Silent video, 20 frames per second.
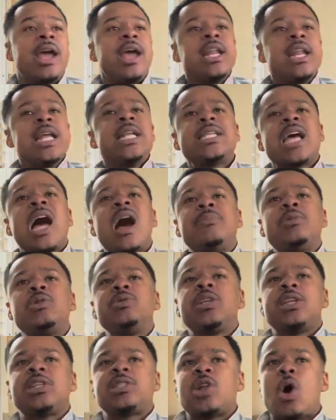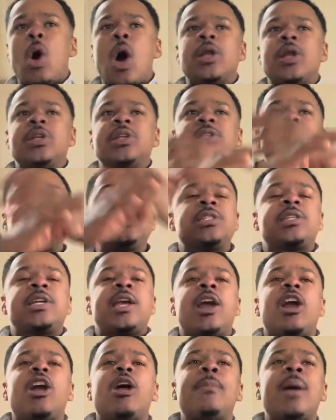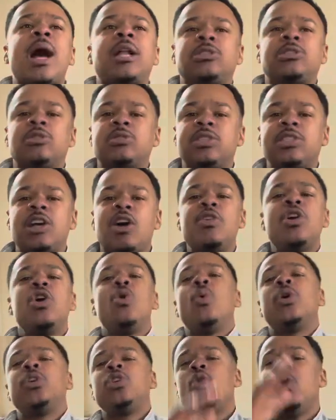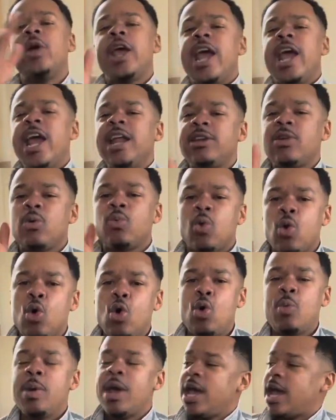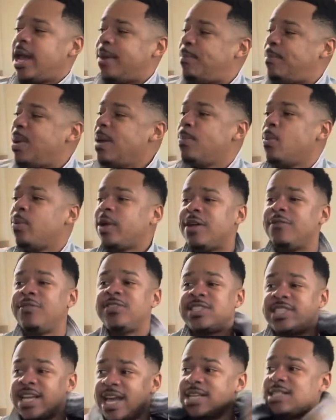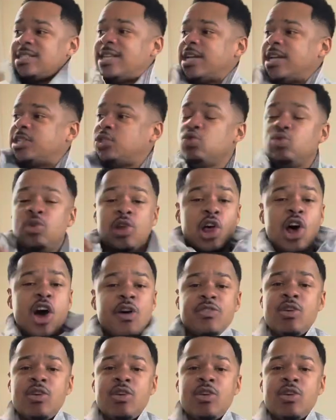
anytime you just start to just care about yourself, when you hit the room and people can sense that you love